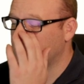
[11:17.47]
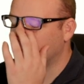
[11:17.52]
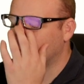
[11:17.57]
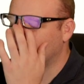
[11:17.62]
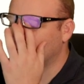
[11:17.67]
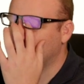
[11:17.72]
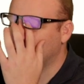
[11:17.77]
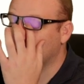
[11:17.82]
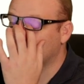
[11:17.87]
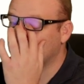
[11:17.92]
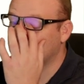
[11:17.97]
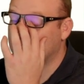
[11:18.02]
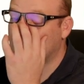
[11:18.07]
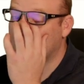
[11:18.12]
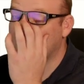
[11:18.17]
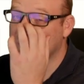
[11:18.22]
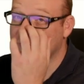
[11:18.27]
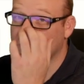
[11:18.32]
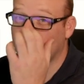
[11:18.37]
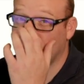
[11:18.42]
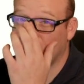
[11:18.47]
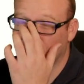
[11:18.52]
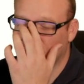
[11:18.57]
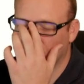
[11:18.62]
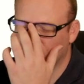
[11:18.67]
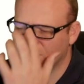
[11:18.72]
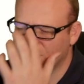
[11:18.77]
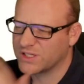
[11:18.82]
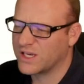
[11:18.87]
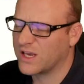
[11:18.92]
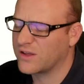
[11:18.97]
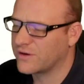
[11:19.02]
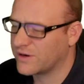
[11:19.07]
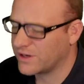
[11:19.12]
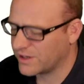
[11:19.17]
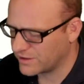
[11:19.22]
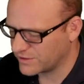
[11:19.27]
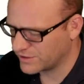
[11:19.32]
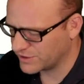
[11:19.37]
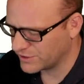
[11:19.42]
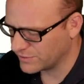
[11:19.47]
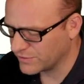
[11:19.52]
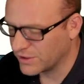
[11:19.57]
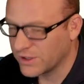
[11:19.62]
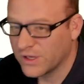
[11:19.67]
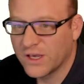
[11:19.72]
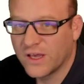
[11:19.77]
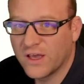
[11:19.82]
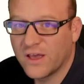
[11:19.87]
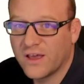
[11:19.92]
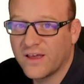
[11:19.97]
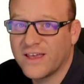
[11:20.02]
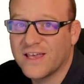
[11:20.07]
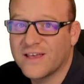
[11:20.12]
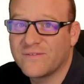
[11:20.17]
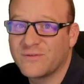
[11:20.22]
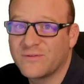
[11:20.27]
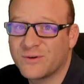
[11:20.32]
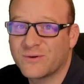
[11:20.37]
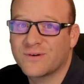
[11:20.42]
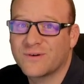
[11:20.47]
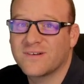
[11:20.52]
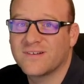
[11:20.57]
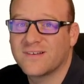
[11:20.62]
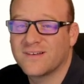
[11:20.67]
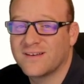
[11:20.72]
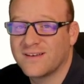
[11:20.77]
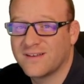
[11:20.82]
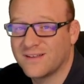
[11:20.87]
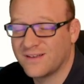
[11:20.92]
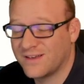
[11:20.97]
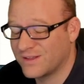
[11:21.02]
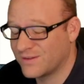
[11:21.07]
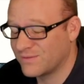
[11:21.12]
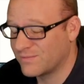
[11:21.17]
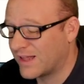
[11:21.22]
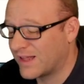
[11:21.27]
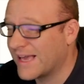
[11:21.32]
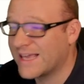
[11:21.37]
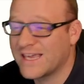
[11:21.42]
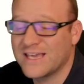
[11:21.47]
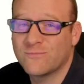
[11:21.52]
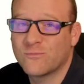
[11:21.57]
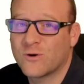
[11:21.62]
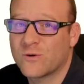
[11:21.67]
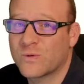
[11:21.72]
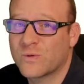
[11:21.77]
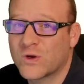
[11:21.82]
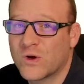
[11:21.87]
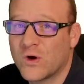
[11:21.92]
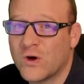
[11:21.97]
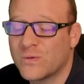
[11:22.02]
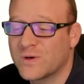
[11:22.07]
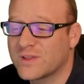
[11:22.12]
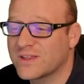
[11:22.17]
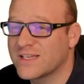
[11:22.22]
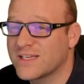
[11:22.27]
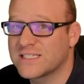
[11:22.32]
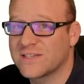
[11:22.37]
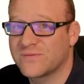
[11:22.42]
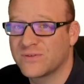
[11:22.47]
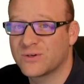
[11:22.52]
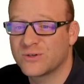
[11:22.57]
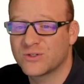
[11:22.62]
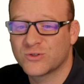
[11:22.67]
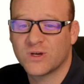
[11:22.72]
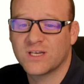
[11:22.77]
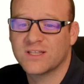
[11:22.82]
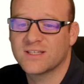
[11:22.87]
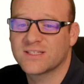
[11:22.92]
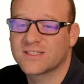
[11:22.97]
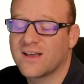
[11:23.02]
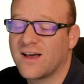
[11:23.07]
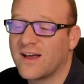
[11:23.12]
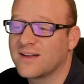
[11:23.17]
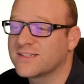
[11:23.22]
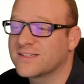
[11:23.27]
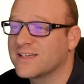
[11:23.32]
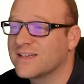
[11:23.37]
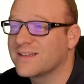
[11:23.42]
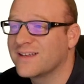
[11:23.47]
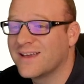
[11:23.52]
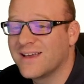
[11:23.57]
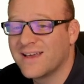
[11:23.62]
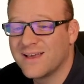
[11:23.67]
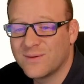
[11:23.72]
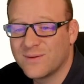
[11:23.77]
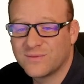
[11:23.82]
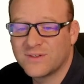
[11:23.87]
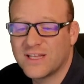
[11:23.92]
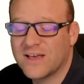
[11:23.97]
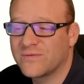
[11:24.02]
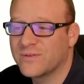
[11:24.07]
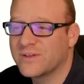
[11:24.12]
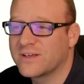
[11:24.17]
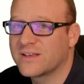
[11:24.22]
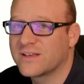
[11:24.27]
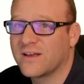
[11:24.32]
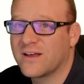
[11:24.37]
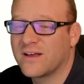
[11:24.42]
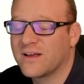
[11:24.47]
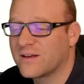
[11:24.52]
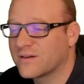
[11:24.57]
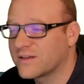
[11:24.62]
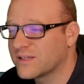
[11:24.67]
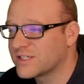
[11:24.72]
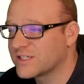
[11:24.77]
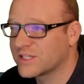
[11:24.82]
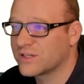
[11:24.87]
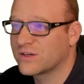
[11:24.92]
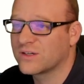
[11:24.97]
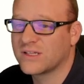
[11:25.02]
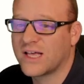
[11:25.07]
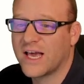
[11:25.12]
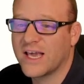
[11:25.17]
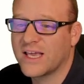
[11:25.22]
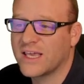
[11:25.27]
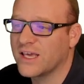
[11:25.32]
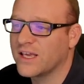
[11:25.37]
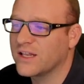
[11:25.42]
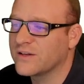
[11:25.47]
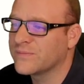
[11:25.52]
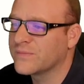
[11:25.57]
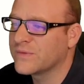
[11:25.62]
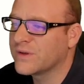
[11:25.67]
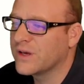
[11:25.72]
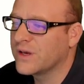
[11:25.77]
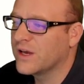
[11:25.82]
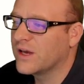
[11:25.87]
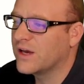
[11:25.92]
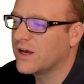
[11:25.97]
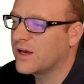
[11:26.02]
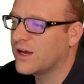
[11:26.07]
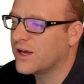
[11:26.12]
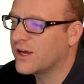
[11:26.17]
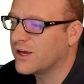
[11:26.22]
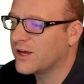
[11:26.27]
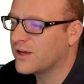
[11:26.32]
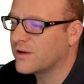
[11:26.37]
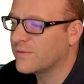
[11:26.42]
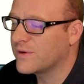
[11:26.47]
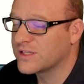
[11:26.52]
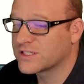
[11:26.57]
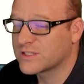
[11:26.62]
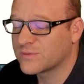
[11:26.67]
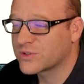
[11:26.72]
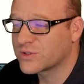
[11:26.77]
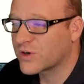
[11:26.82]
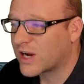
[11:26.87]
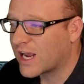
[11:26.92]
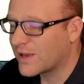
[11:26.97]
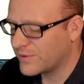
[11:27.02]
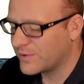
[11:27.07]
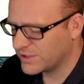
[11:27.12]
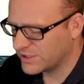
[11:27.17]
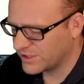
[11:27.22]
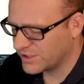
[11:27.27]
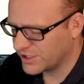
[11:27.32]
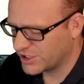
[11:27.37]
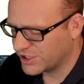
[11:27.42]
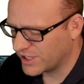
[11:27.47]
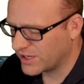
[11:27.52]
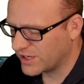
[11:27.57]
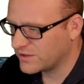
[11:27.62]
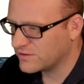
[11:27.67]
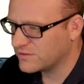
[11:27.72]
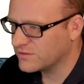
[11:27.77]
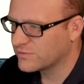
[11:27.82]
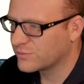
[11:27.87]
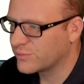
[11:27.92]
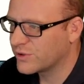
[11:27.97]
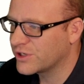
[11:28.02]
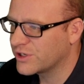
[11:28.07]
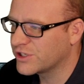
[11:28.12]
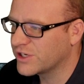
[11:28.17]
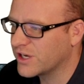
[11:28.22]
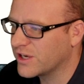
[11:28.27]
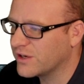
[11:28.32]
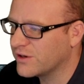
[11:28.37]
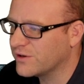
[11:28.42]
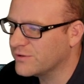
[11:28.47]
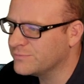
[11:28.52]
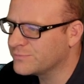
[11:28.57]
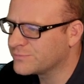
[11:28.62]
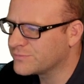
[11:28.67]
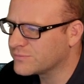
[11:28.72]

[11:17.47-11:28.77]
You'll see how this all comes together here soon. If you're liking where we're going with this, if you're enjoying this content, definitely consider liking and subscribing to the channel. Appreciate you.